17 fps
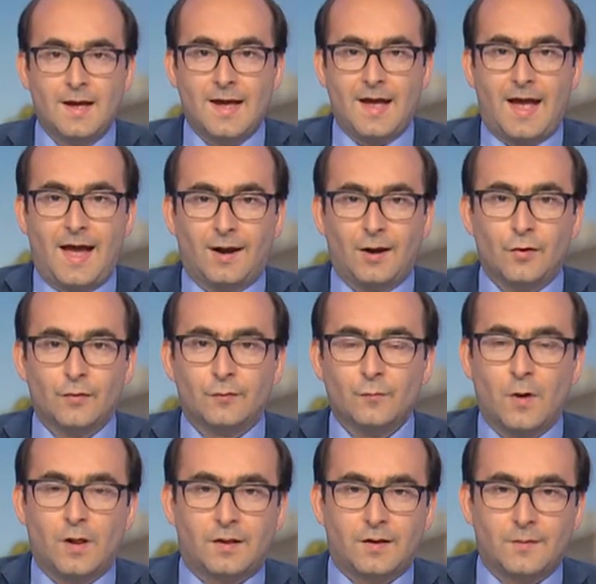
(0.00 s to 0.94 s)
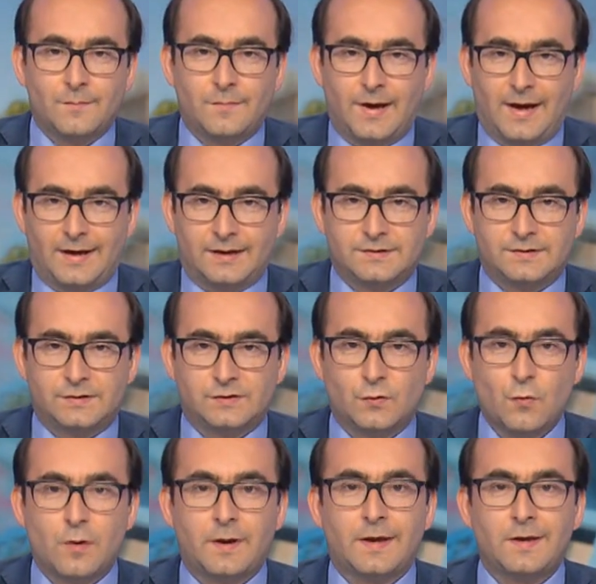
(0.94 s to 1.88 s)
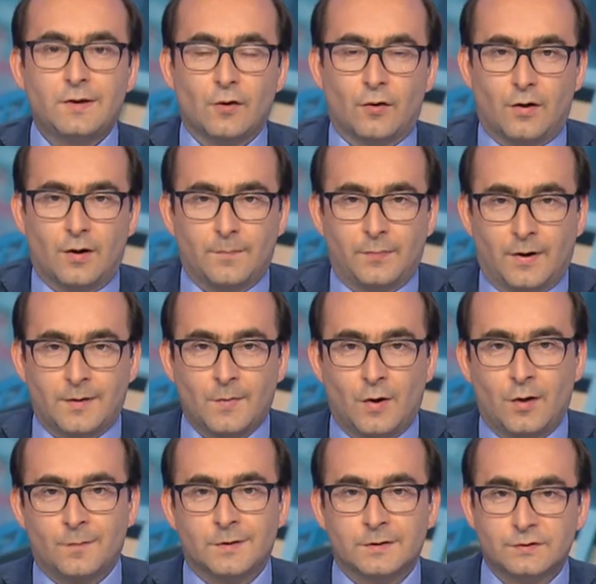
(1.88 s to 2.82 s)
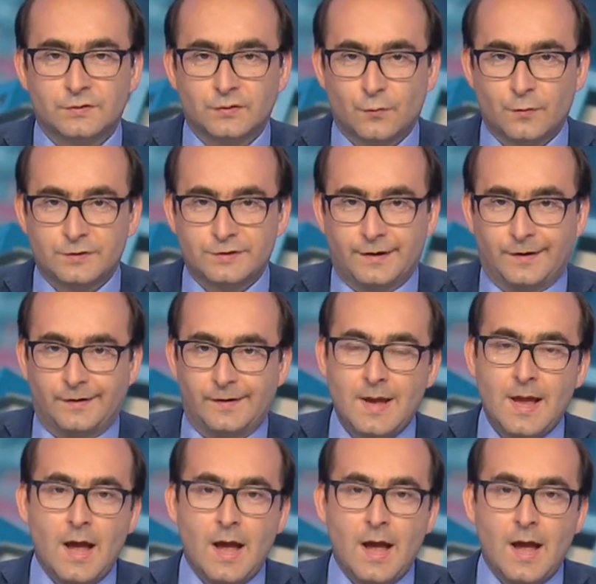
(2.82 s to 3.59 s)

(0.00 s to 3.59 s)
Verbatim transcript: Hello and welcome back to Talking Europe. I'm Armen Georgian.